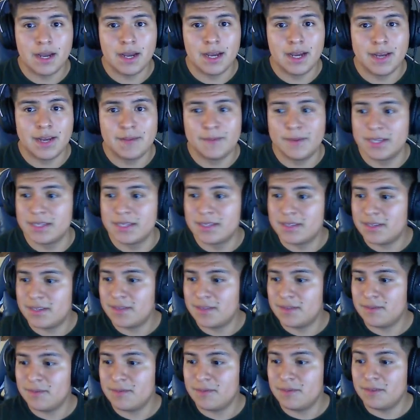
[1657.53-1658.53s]

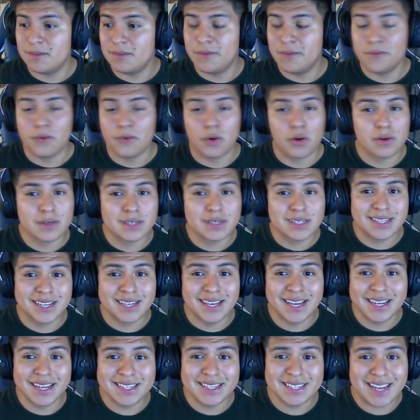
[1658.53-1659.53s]
It's
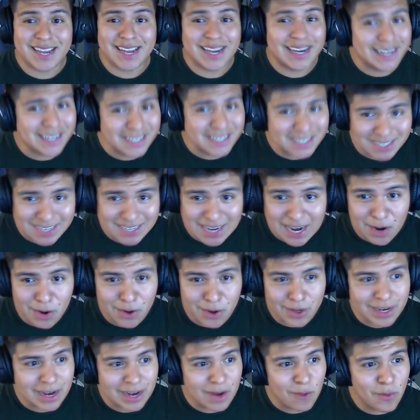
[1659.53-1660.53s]
4:06. I got to
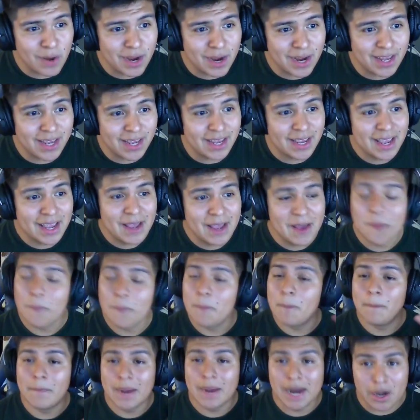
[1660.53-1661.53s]
shower, get ready.
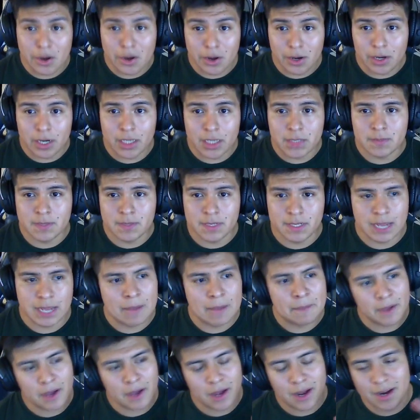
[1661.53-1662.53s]
Merry Christmas and
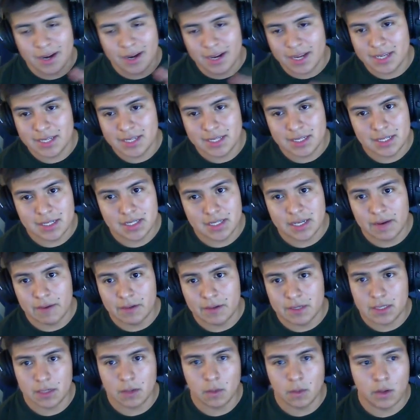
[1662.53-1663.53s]
happy holidays to every
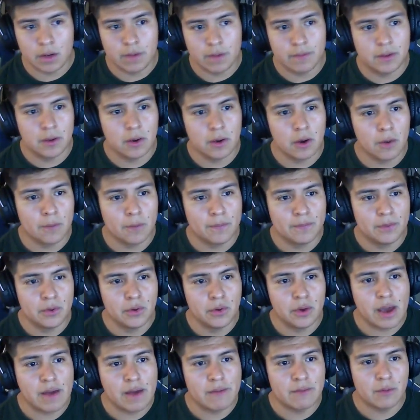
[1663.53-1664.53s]
single one of you. Hope you
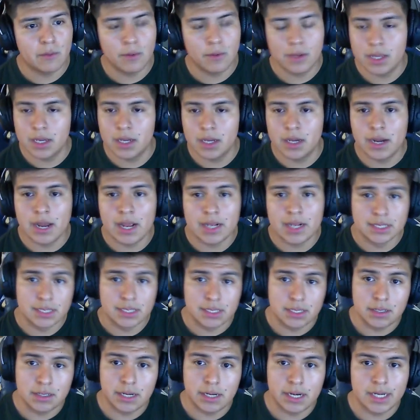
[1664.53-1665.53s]
have a really good end to
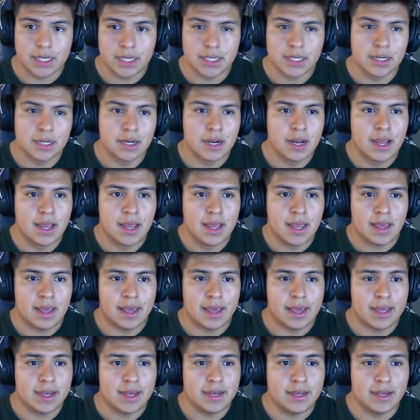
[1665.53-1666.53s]
your year,
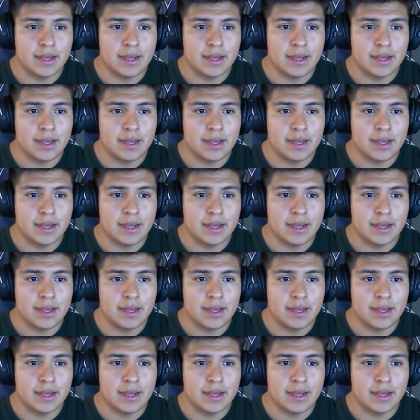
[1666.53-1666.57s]
and